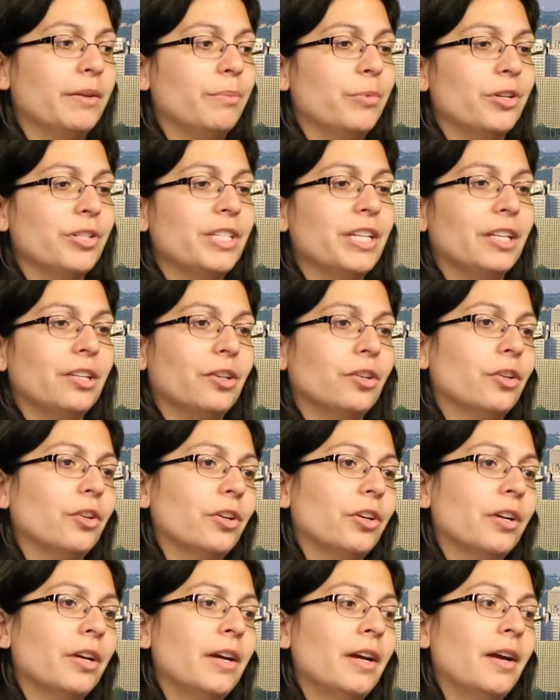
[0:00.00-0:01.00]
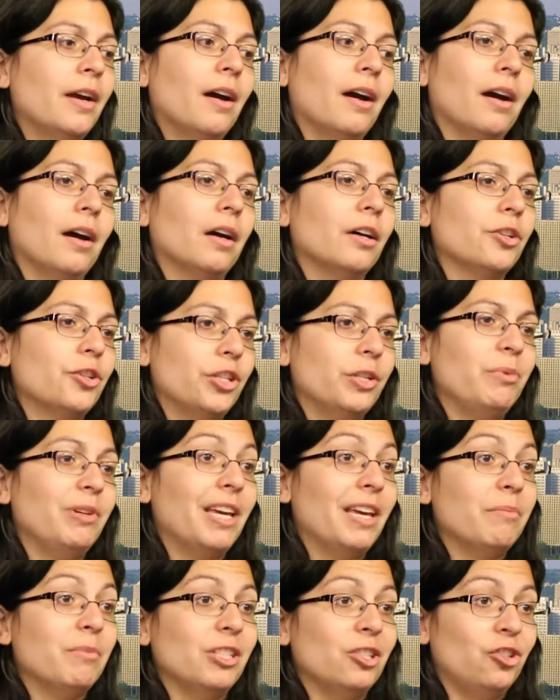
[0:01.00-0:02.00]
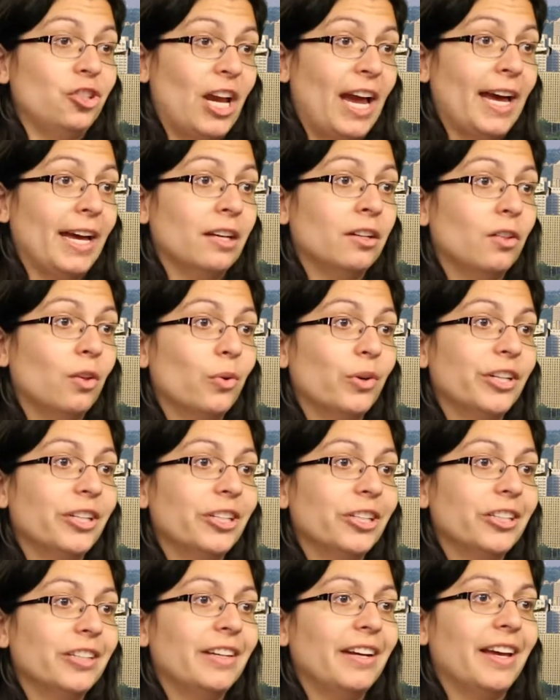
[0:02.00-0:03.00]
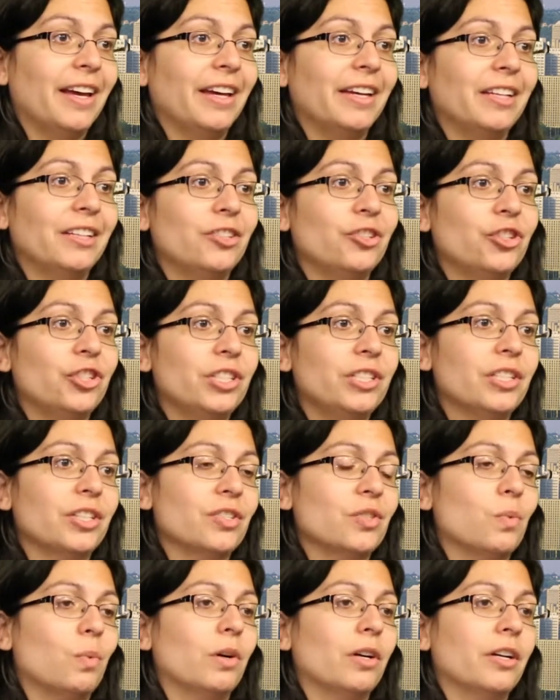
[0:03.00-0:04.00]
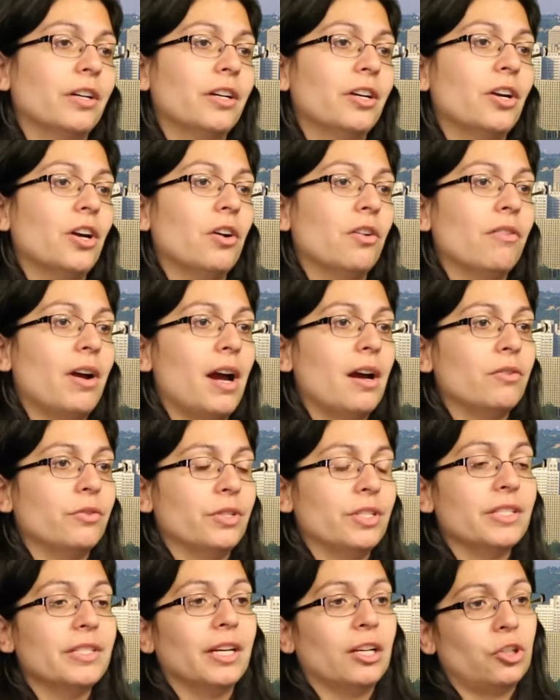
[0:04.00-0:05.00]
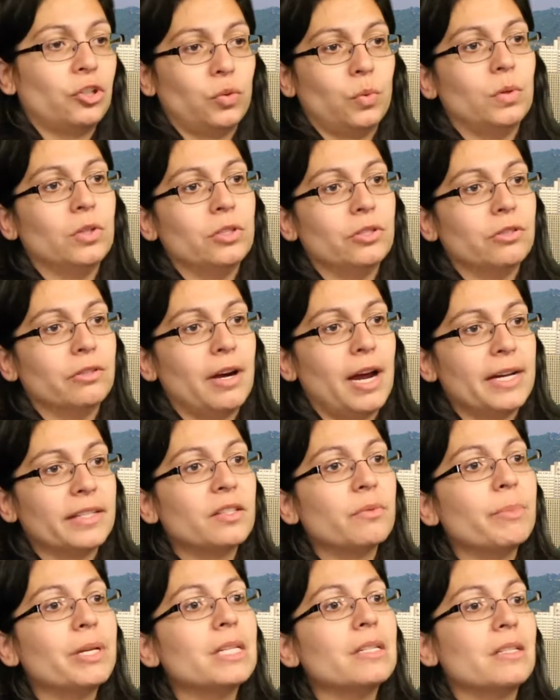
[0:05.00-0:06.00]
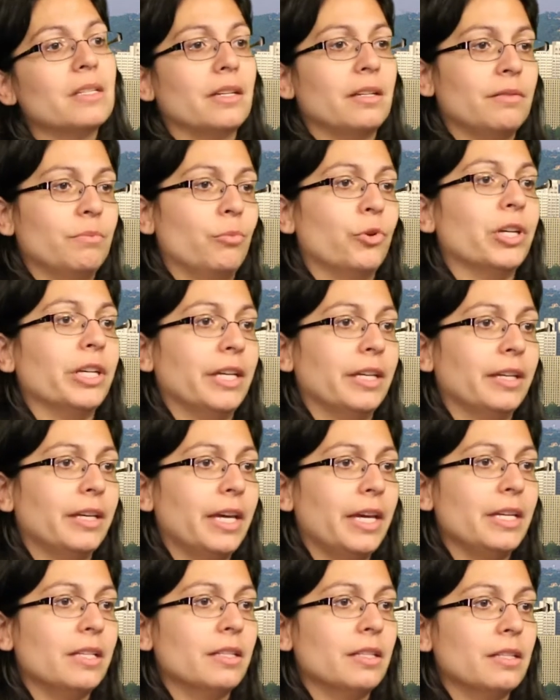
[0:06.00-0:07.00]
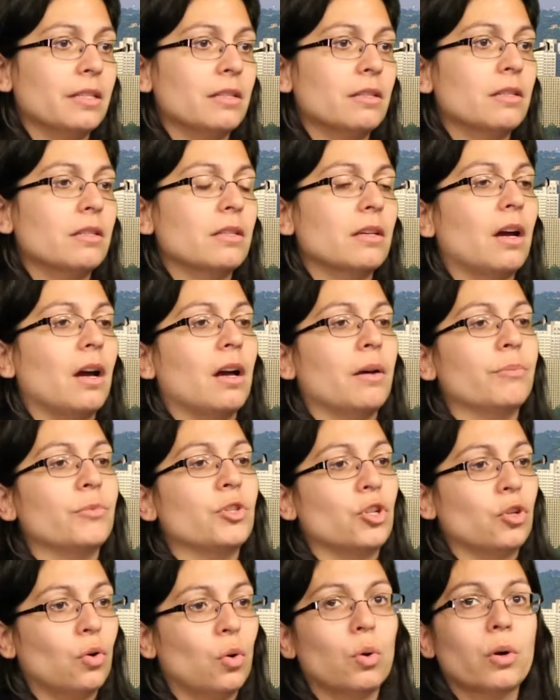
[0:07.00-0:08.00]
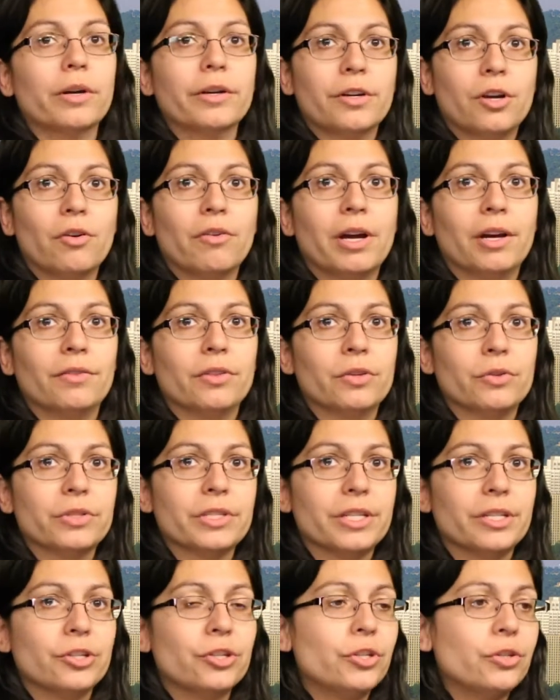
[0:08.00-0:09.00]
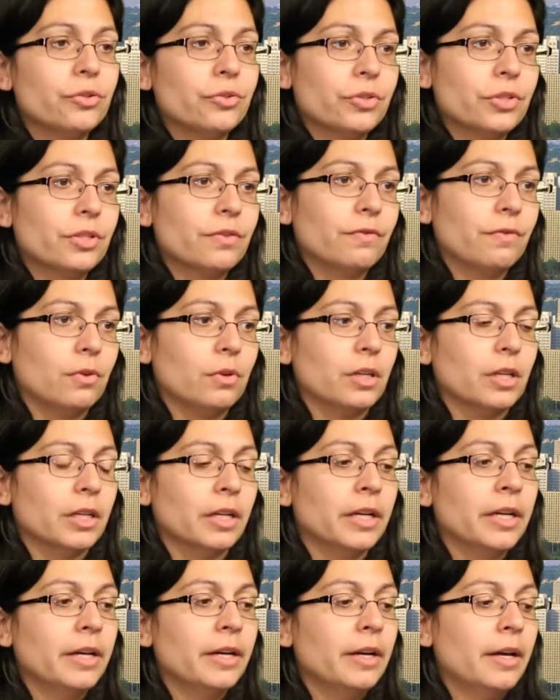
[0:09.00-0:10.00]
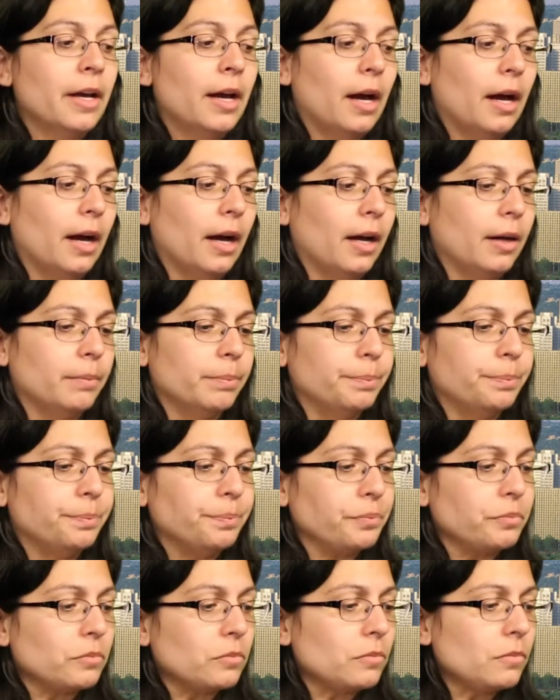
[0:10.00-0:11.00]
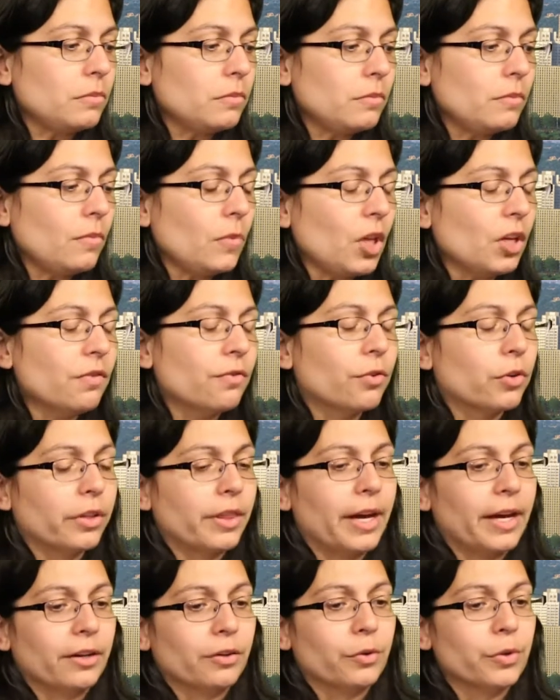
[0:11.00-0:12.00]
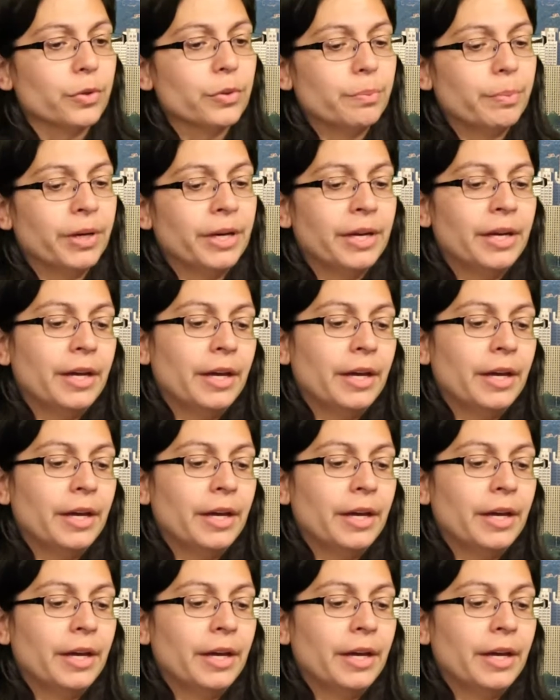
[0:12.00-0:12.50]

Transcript: in particular, she became a JAG lawyer, and she does work around sexual harassment and bringing cases to court around those issues for that group.